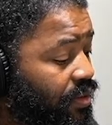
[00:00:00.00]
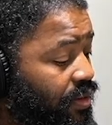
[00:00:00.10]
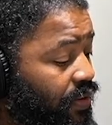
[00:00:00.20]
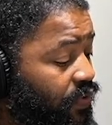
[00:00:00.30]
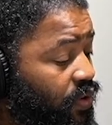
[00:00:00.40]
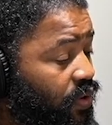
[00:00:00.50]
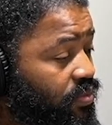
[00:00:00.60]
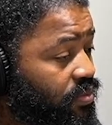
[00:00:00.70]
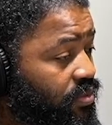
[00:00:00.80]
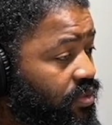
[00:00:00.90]
if you
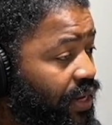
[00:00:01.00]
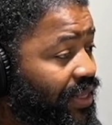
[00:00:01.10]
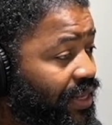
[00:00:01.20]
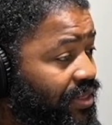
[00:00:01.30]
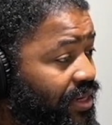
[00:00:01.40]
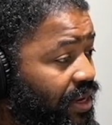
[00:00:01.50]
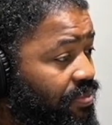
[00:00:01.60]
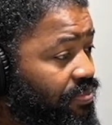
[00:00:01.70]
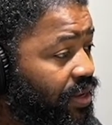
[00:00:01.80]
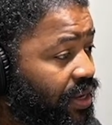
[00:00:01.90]
don't take that step
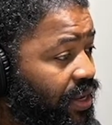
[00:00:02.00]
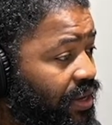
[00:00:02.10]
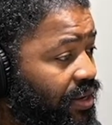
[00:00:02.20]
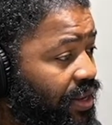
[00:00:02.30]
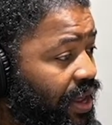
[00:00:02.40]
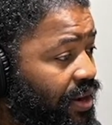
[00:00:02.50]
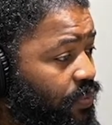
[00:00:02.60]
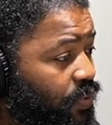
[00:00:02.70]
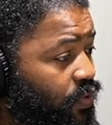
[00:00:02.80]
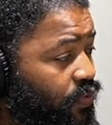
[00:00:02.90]
and get that
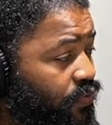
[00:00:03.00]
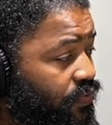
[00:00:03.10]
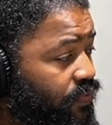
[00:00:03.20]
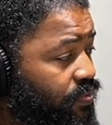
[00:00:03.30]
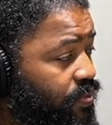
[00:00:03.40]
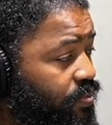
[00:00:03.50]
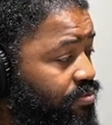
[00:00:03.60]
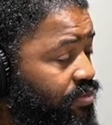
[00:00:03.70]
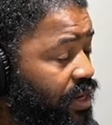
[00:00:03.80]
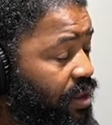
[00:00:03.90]
approved,
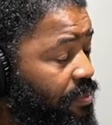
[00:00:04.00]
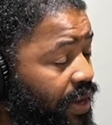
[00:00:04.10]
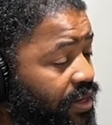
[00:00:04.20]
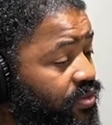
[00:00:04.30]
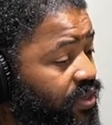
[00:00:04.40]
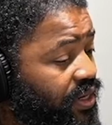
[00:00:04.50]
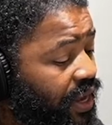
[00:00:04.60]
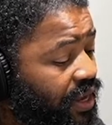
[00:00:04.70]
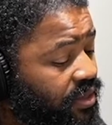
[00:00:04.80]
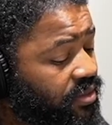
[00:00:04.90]
it can bite you in the
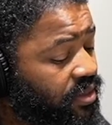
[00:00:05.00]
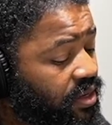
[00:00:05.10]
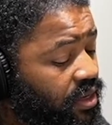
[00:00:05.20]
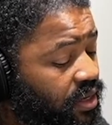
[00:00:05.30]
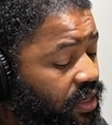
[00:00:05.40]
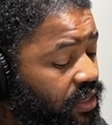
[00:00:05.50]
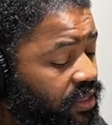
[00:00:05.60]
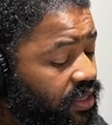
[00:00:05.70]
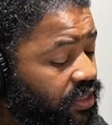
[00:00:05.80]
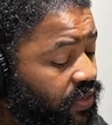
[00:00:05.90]
ass because it
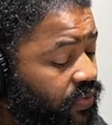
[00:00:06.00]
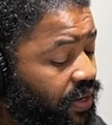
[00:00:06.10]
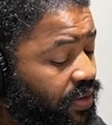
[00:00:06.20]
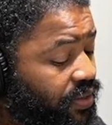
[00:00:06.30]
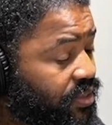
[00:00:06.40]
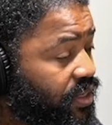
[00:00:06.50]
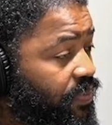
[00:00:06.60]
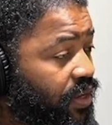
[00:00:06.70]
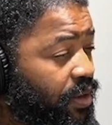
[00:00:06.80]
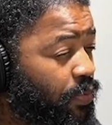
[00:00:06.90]
can turn around and
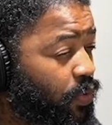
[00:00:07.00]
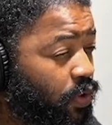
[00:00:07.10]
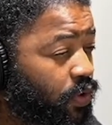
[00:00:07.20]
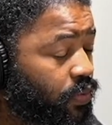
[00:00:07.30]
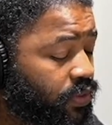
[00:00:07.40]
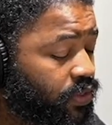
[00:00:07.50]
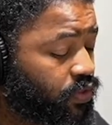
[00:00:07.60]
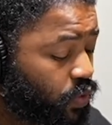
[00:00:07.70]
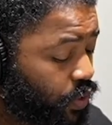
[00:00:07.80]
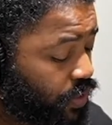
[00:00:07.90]
something can be wrong with the
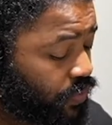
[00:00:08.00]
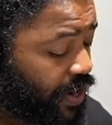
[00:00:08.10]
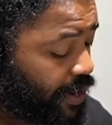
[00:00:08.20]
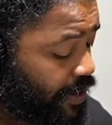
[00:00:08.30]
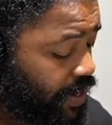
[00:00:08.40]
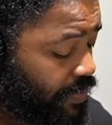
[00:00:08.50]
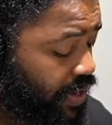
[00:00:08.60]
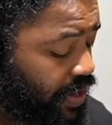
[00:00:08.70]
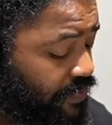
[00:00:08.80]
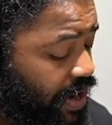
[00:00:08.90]
soil, right? It could be
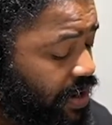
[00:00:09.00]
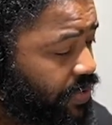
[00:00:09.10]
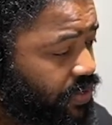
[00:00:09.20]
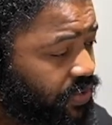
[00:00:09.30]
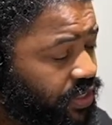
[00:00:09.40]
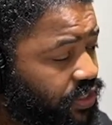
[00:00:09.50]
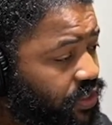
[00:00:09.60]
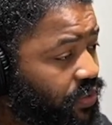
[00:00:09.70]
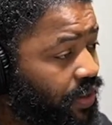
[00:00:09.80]
an environmental issue.